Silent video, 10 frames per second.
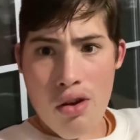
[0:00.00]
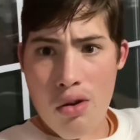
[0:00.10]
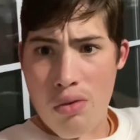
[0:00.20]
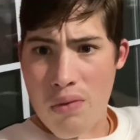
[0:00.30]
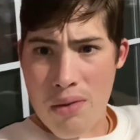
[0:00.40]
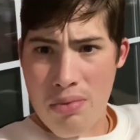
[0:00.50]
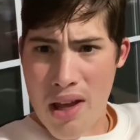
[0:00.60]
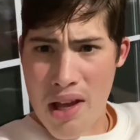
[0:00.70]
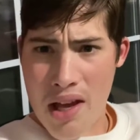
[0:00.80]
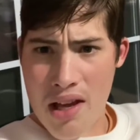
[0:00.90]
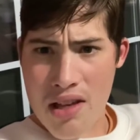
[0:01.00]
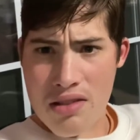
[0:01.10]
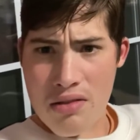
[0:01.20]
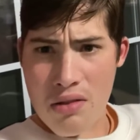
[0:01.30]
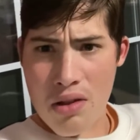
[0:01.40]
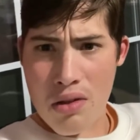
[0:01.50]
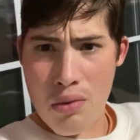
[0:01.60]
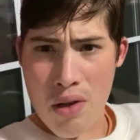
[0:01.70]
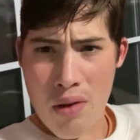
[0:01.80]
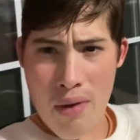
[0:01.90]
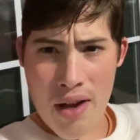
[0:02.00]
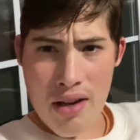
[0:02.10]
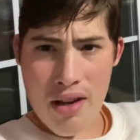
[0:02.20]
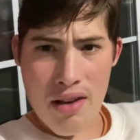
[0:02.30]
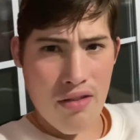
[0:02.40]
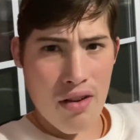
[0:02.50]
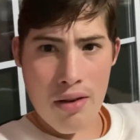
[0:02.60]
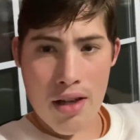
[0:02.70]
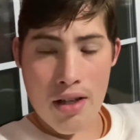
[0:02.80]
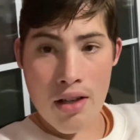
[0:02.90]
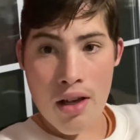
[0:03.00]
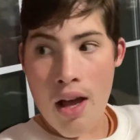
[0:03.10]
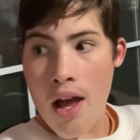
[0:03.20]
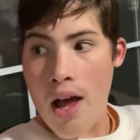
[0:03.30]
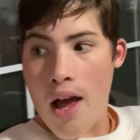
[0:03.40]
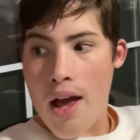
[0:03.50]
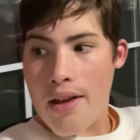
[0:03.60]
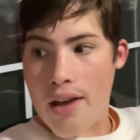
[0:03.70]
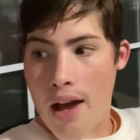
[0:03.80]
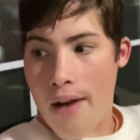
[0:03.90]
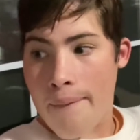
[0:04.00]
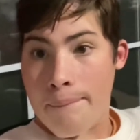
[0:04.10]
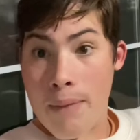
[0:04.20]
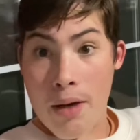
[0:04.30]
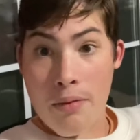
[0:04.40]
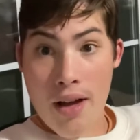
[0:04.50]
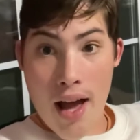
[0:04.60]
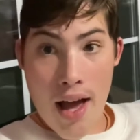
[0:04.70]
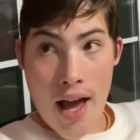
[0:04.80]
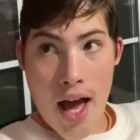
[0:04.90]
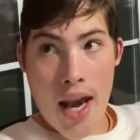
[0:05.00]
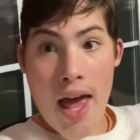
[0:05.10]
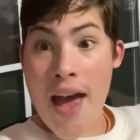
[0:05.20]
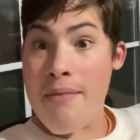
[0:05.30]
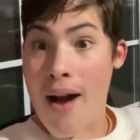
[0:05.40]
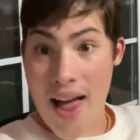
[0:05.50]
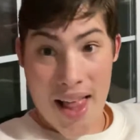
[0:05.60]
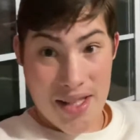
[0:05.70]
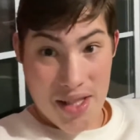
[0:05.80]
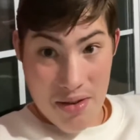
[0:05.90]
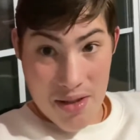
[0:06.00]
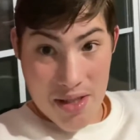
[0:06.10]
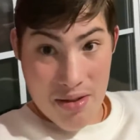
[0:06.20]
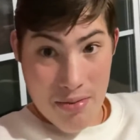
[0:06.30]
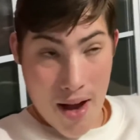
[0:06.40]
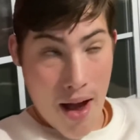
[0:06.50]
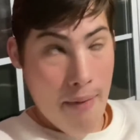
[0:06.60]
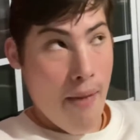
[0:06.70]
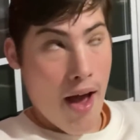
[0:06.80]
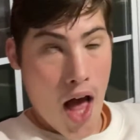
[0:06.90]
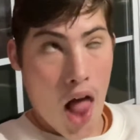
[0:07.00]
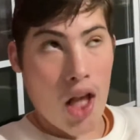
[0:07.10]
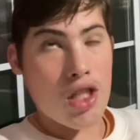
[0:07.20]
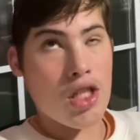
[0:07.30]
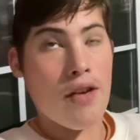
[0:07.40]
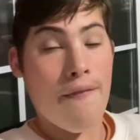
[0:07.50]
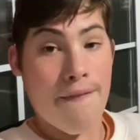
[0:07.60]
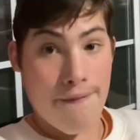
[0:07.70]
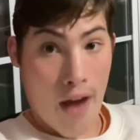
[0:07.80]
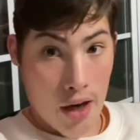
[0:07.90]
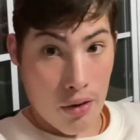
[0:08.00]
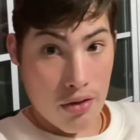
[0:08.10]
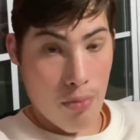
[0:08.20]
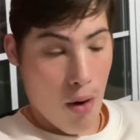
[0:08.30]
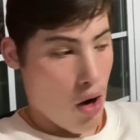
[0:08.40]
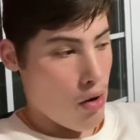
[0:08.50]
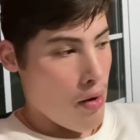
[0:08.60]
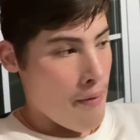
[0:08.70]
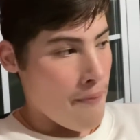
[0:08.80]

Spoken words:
who we play, I guess, or who we win, if we win. Yeah, but I got a biology quiz tomorrow, a biology final tomorrow,